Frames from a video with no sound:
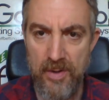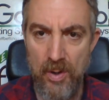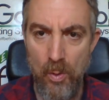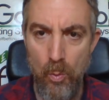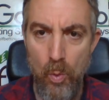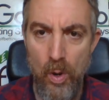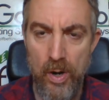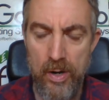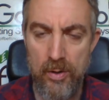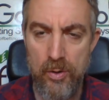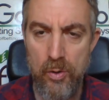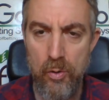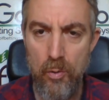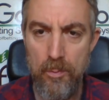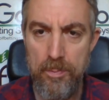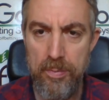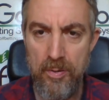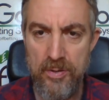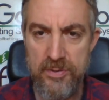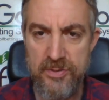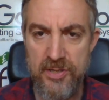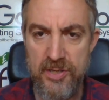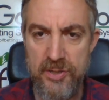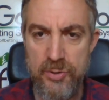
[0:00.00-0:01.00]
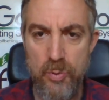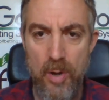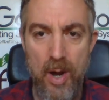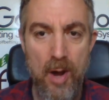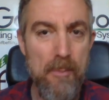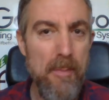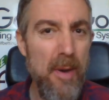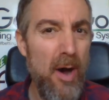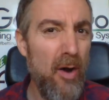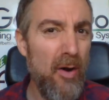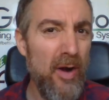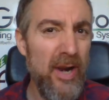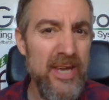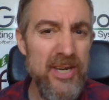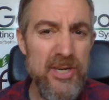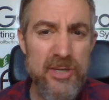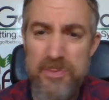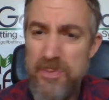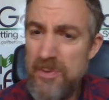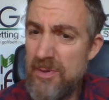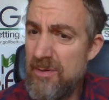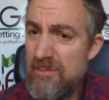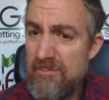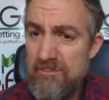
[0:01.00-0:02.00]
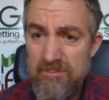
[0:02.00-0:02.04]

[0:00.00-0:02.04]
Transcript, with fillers: One and a quarter points each way. Mark Leishman